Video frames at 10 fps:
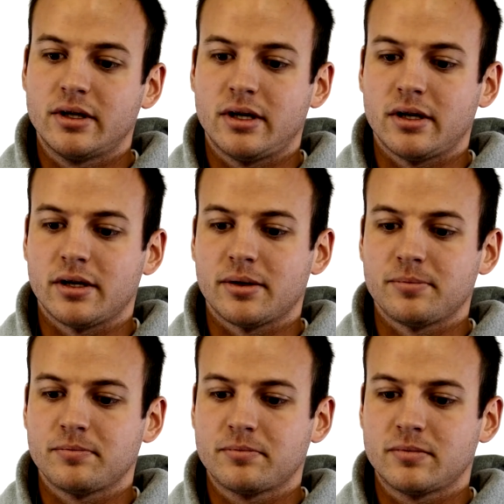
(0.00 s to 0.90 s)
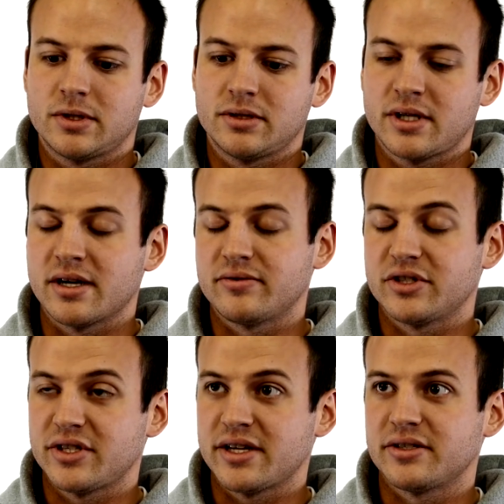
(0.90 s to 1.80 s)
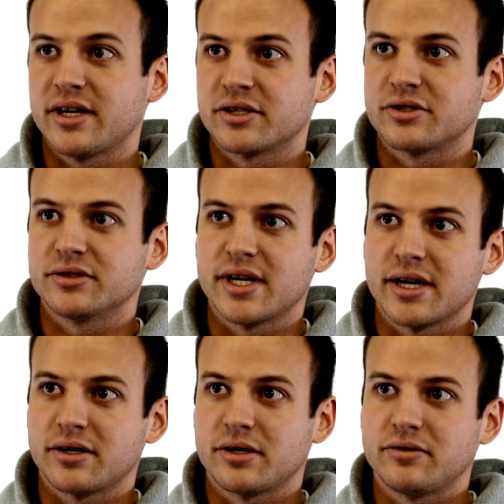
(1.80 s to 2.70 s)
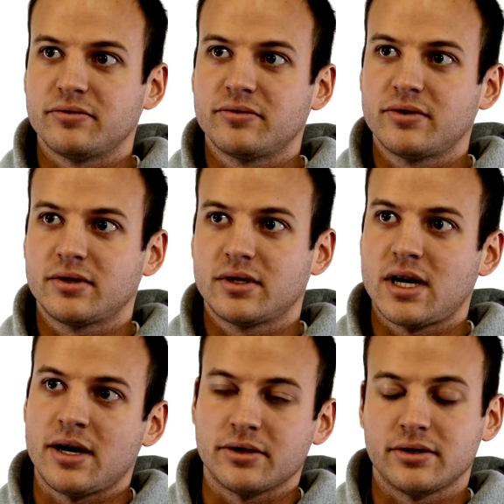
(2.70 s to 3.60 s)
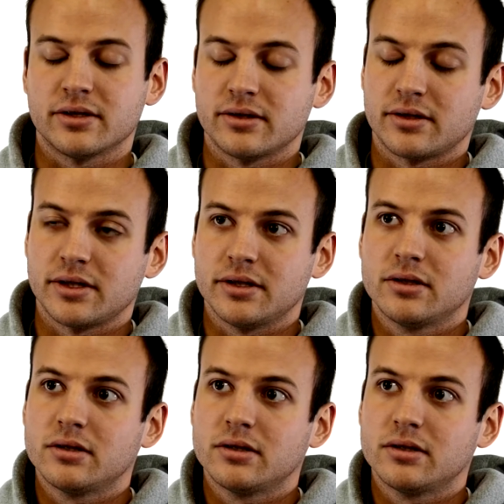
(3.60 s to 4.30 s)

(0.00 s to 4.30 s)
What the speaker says: kind of just as an extra layer of how you could learn it.